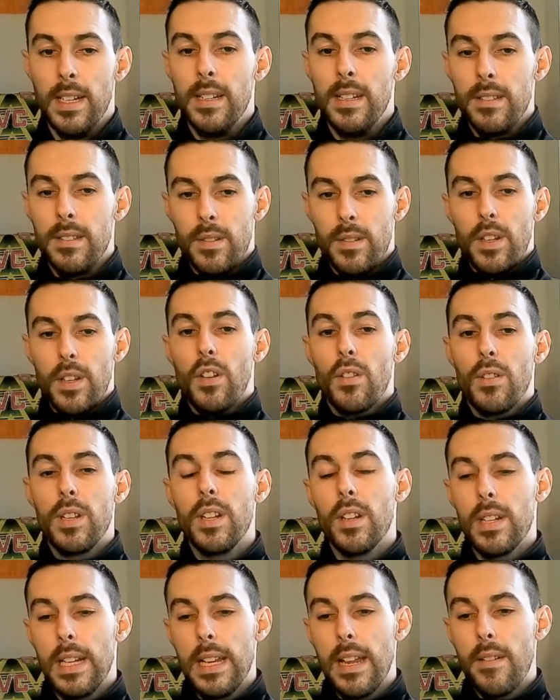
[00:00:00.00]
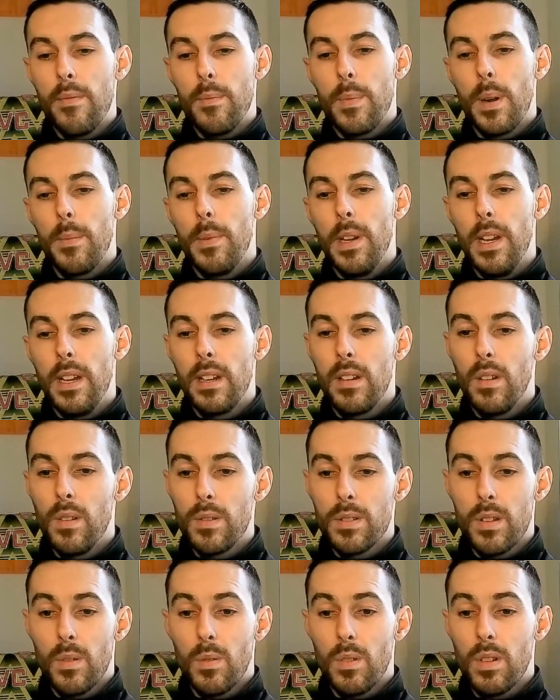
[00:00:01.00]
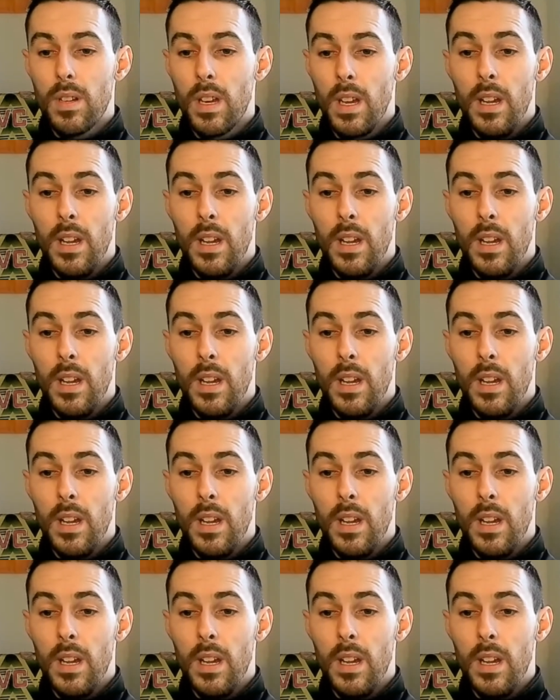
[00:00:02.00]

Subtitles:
So he's currently on 11 Premier League goals. So look,